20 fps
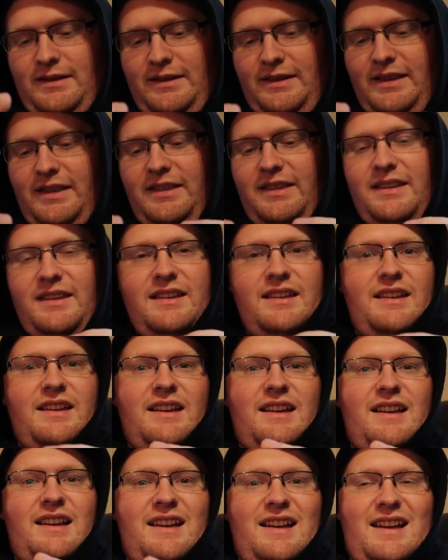Sis,
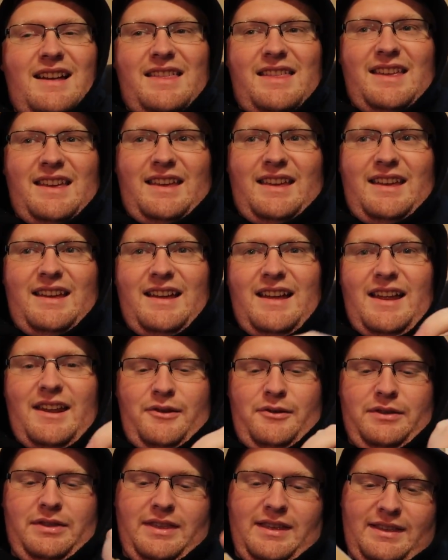think I
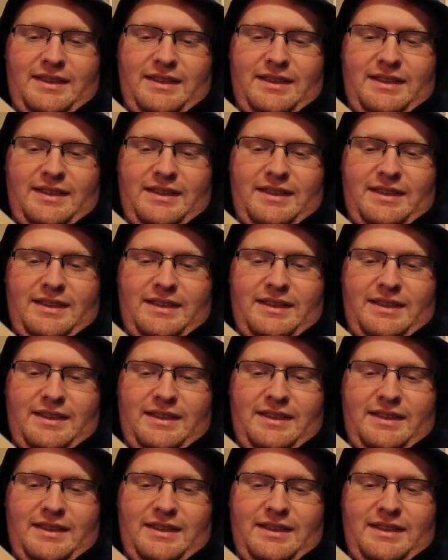know what